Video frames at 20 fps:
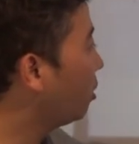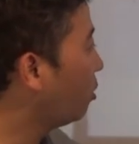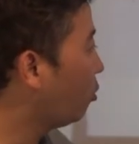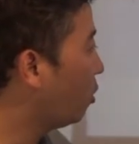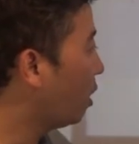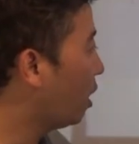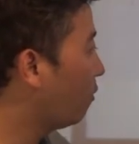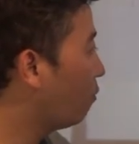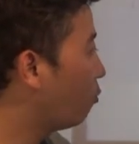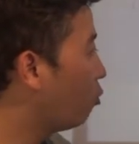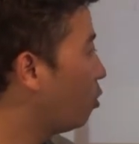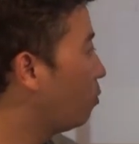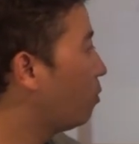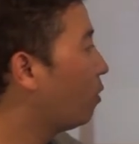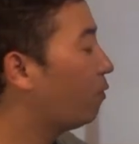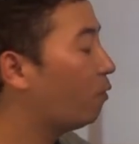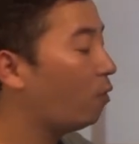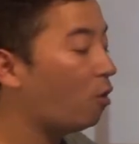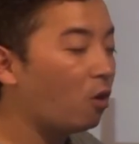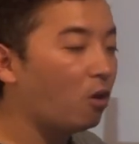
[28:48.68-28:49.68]
You have a group
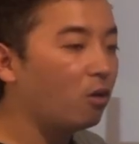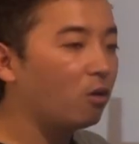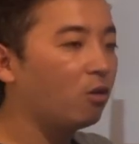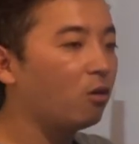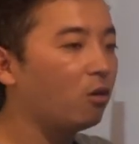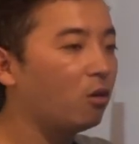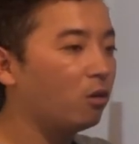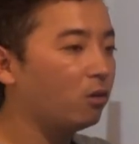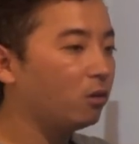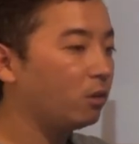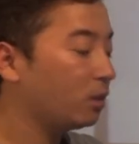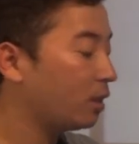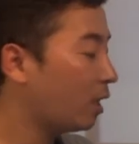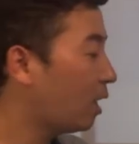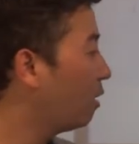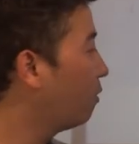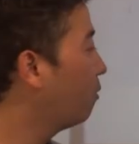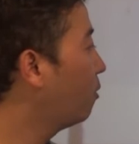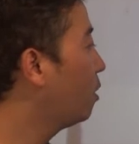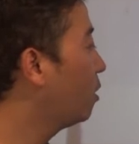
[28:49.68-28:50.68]
of Hong Kong,
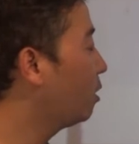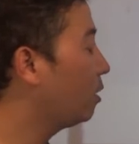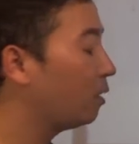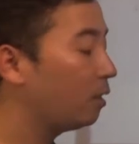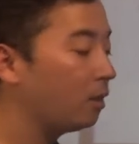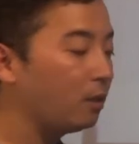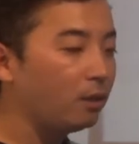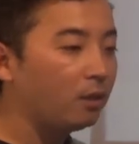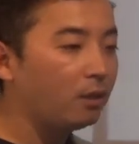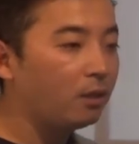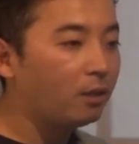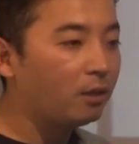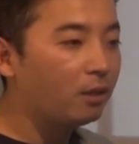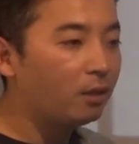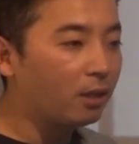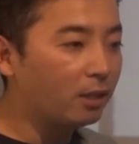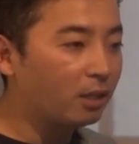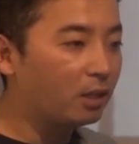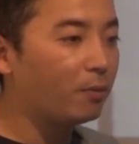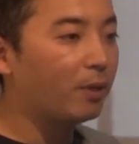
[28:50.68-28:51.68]
Taiwan,
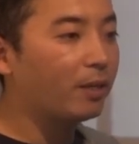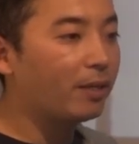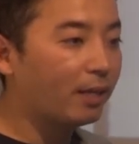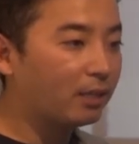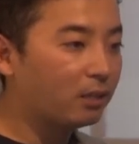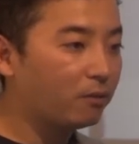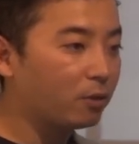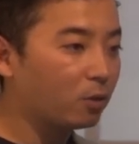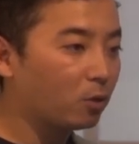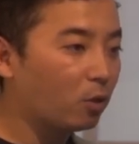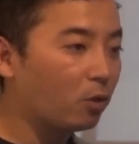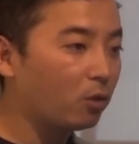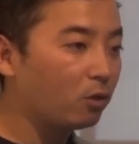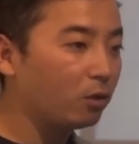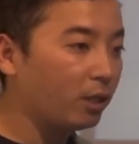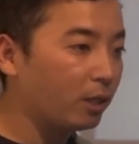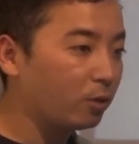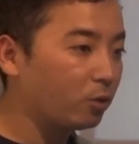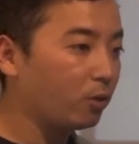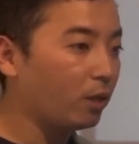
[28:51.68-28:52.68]
and Tibet activists
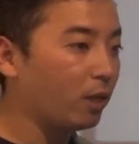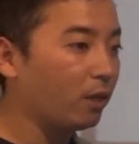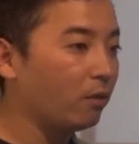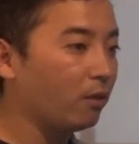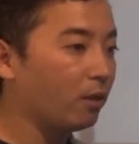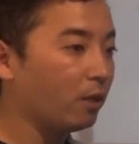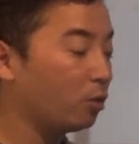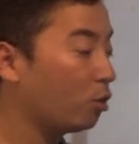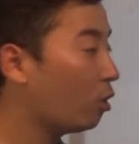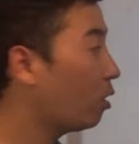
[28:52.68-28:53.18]
all get together and